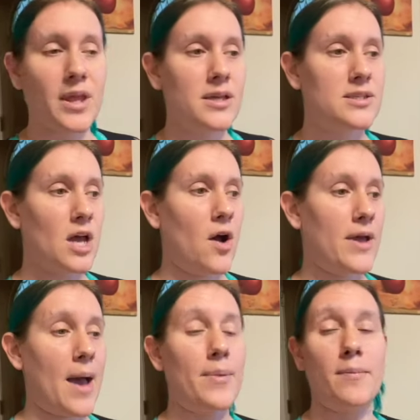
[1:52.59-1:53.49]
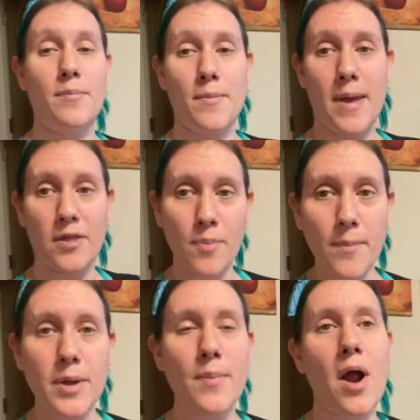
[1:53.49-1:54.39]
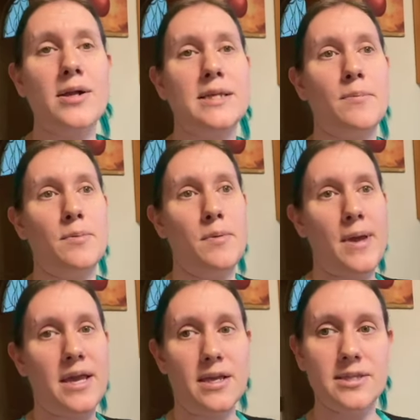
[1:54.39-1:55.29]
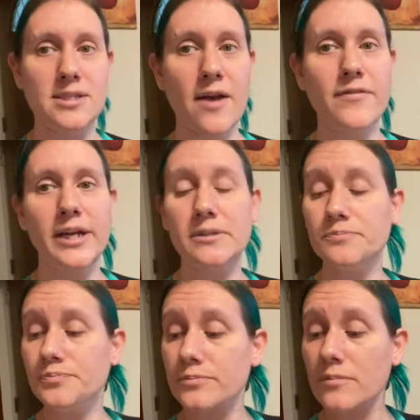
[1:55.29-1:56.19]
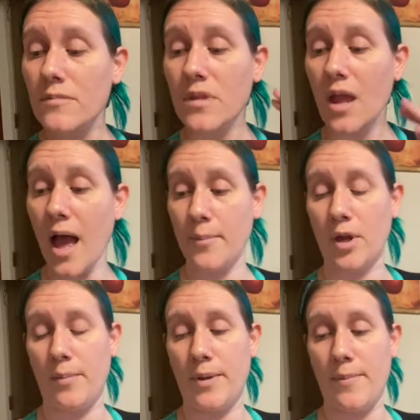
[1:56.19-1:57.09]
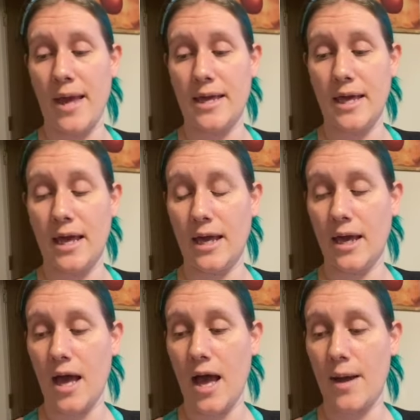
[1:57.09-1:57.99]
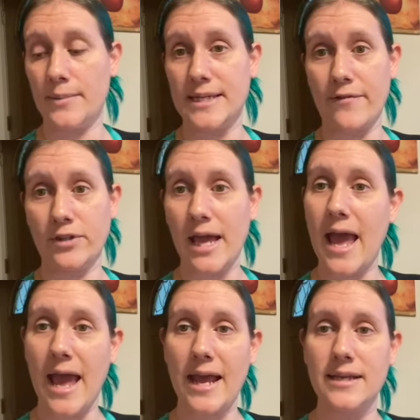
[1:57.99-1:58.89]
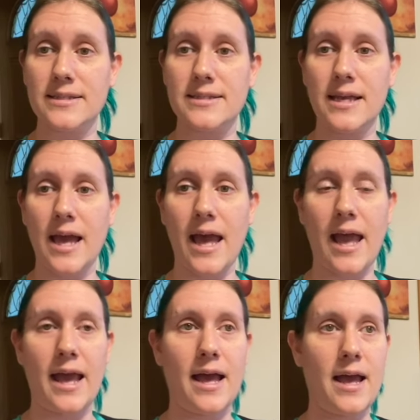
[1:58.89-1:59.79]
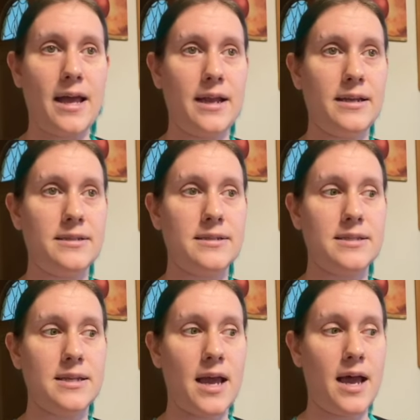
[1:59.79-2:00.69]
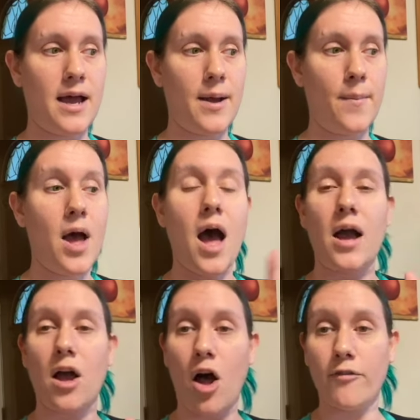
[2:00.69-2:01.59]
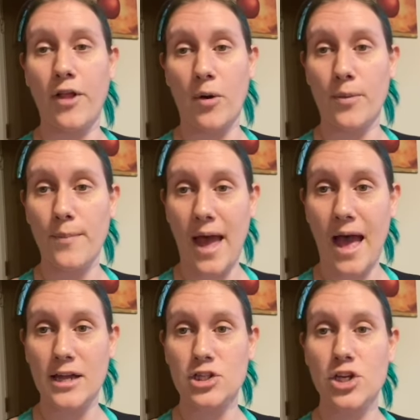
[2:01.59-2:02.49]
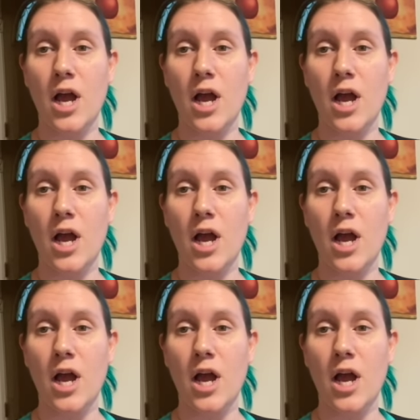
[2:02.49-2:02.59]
So yeah, but I'm going to be making pumpkin bars. I'm going to be making stuffing. I'm going to be making deviled eggs and cauliflower mash.